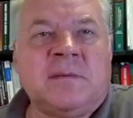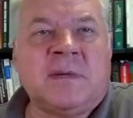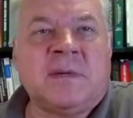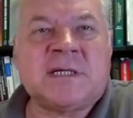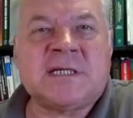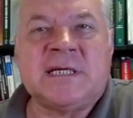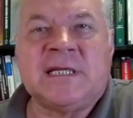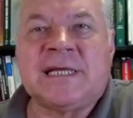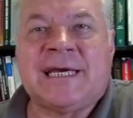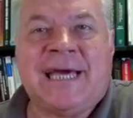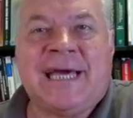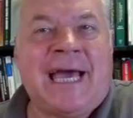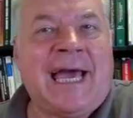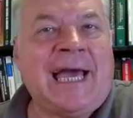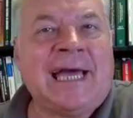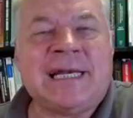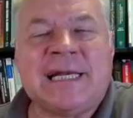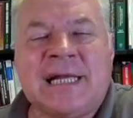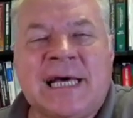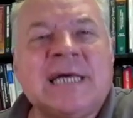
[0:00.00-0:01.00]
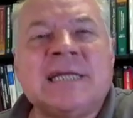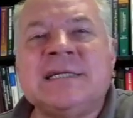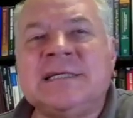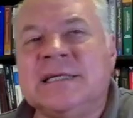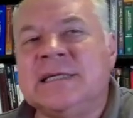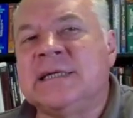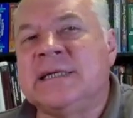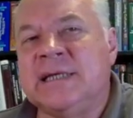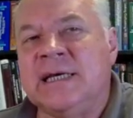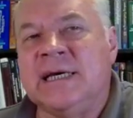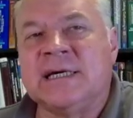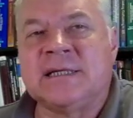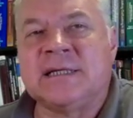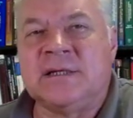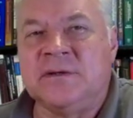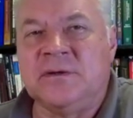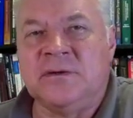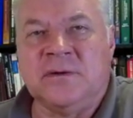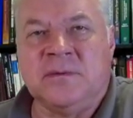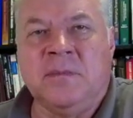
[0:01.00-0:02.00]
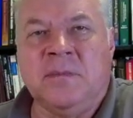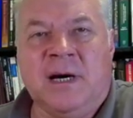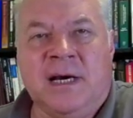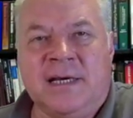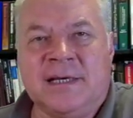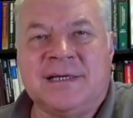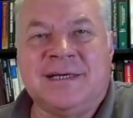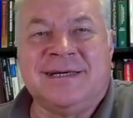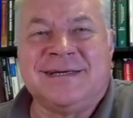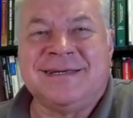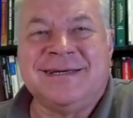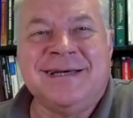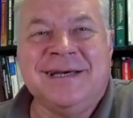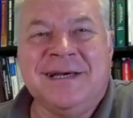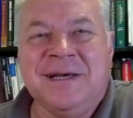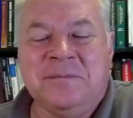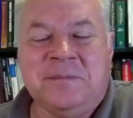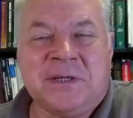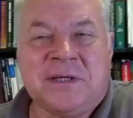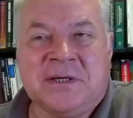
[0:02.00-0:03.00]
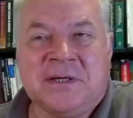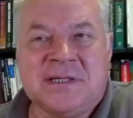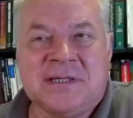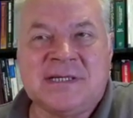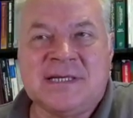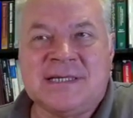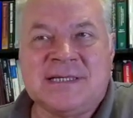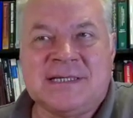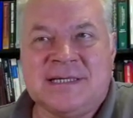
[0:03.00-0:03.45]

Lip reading: machine cannot detect your mic because it's